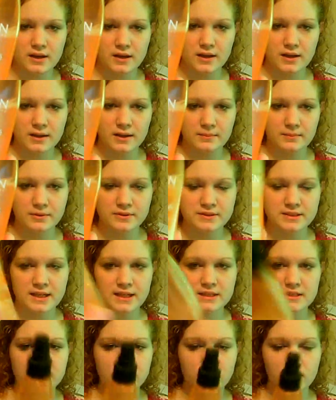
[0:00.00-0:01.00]

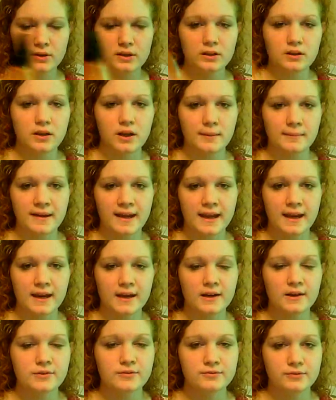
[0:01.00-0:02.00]
protective oil on my
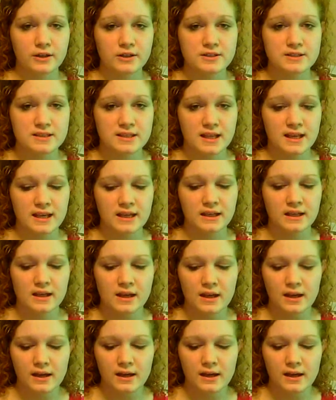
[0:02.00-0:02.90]
hair first thing.